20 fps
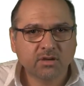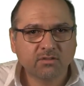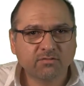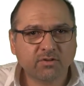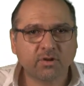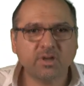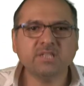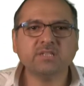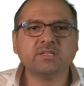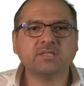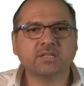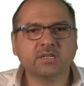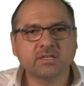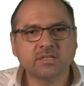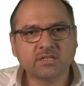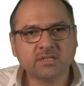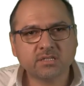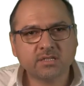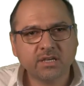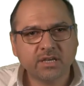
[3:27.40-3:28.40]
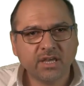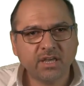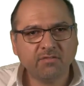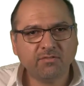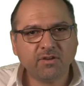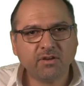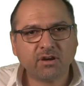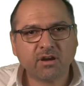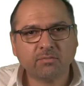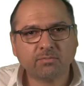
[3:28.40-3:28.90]
For instance,
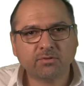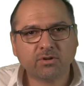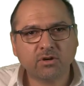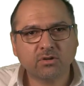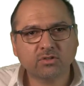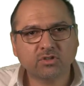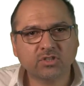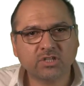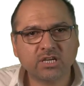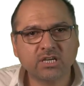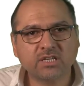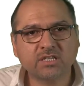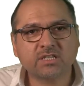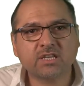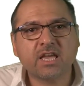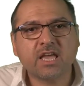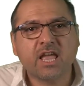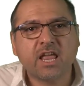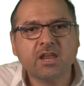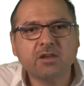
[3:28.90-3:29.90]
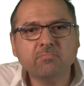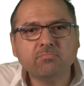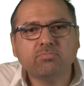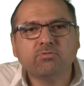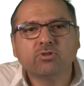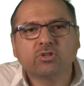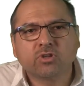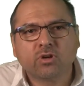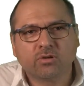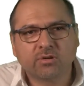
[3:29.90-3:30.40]
if your approach is
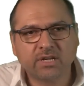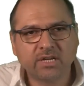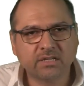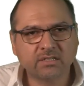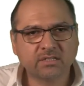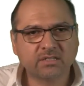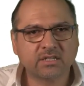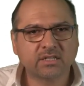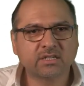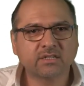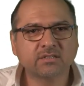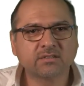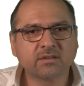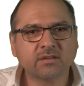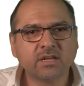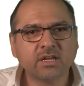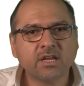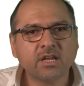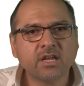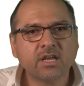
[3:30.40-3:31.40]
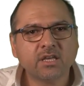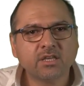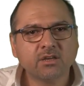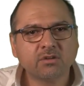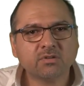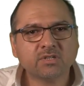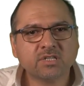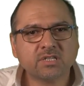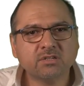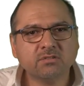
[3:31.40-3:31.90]
input-oriented,
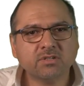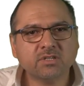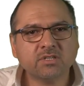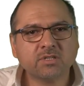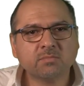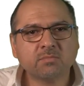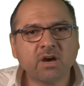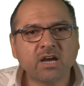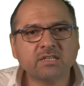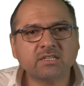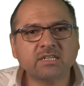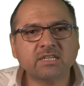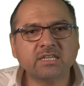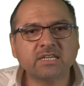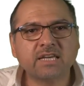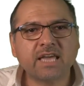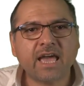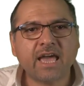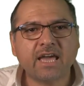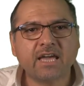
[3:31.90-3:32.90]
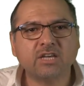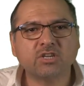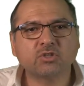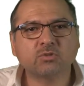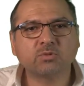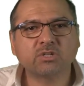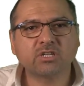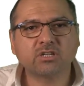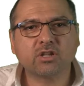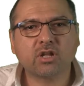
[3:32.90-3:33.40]
your students might
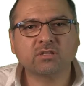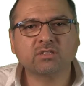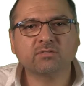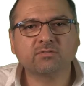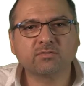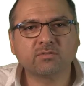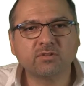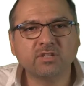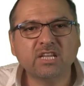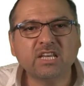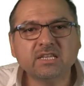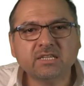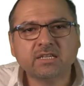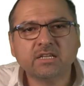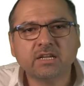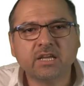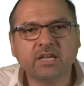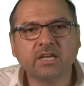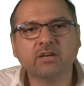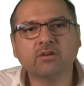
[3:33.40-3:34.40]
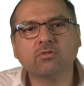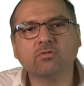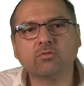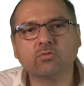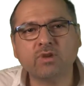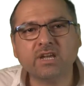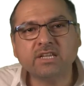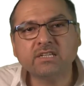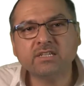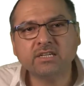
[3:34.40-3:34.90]
engage with a lot of listening or
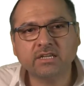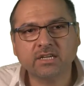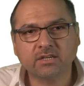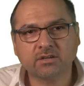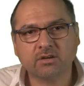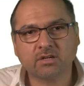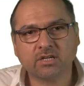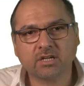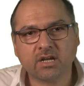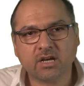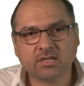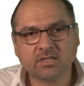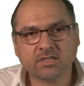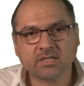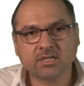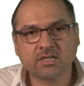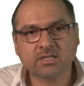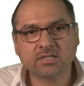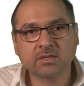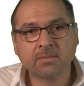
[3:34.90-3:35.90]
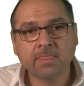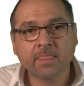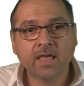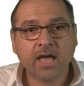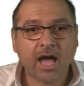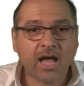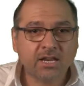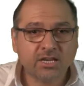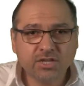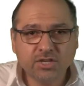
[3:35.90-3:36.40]
reading in your classes,
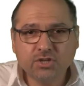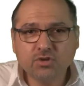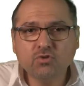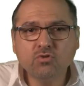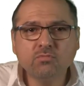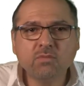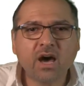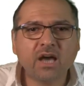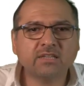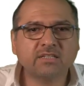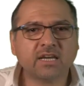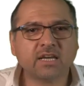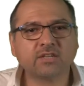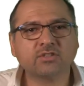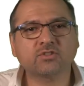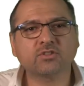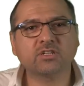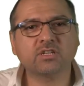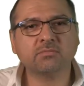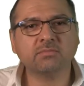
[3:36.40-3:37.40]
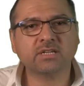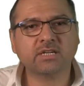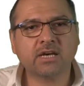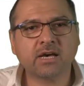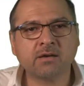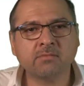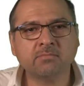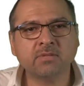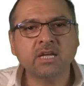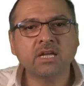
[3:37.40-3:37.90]
and you might actually
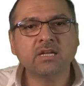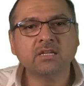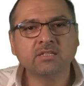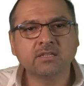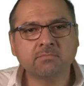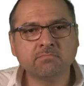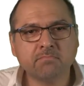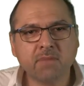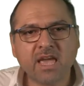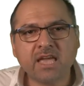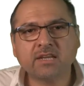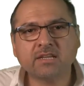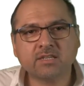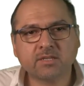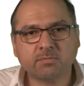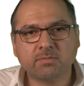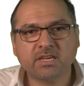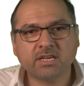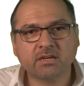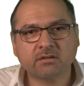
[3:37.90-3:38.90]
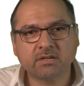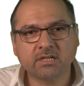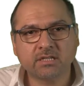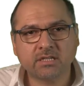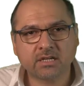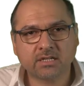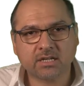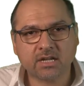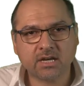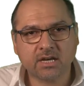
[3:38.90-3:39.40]
become the main speaker in
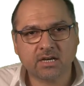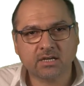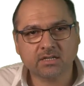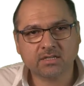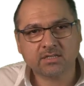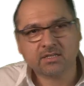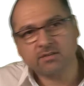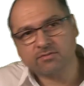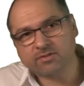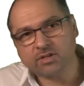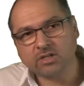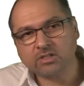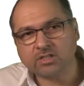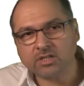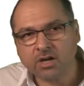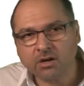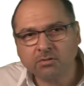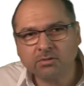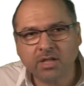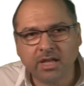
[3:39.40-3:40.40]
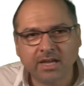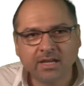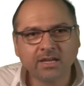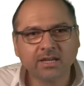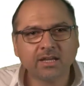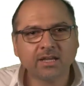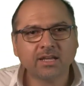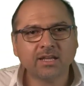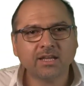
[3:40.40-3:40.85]
the class, if not the only.